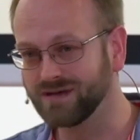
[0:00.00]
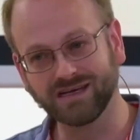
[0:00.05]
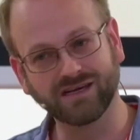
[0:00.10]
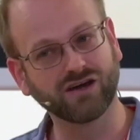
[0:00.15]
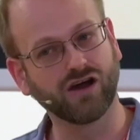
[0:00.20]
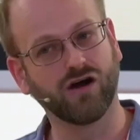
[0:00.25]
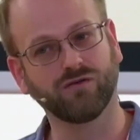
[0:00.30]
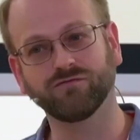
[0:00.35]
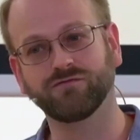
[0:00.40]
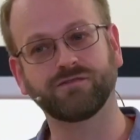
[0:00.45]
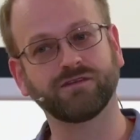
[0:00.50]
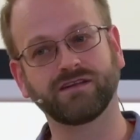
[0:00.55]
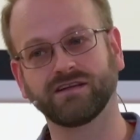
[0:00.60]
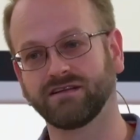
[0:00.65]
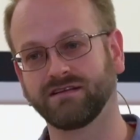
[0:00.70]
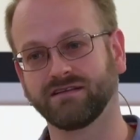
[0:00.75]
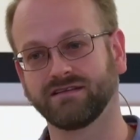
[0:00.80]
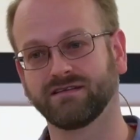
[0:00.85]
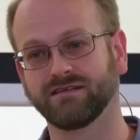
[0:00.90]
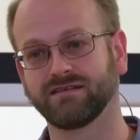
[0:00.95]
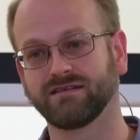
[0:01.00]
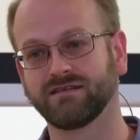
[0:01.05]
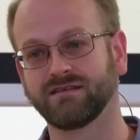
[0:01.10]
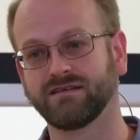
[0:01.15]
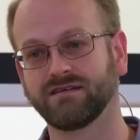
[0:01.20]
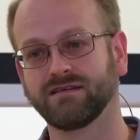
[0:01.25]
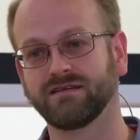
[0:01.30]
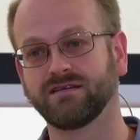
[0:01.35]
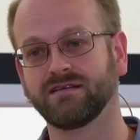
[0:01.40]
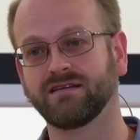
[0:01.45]
confident
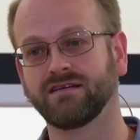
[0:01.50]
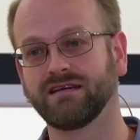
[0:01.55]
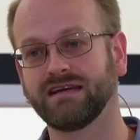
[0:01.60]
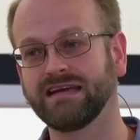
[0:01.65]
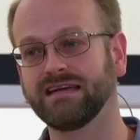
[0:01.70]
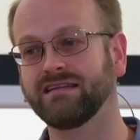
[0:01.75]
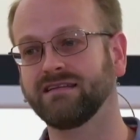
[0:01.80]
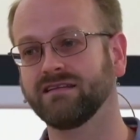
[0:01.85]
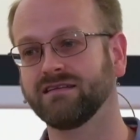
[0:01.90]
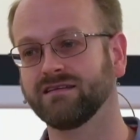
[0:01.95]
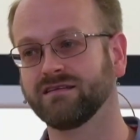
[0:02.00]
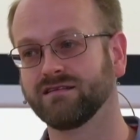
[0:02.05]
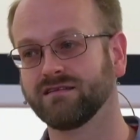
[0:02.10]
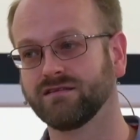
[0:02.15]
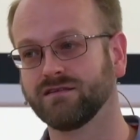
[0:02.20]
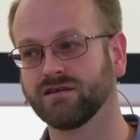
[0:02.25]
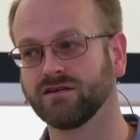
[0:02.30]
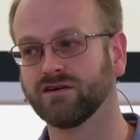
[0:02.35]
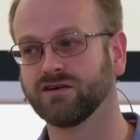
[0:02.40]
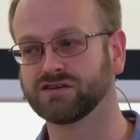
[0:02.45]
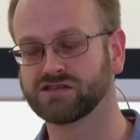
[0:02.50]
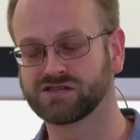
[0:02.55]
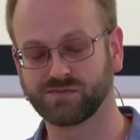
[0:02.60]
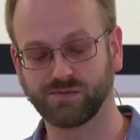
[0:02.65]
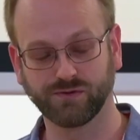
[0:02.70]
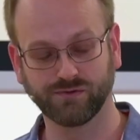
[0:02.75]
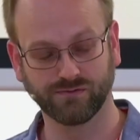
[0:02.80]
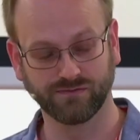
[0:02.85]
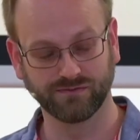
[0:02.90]
in the gospel.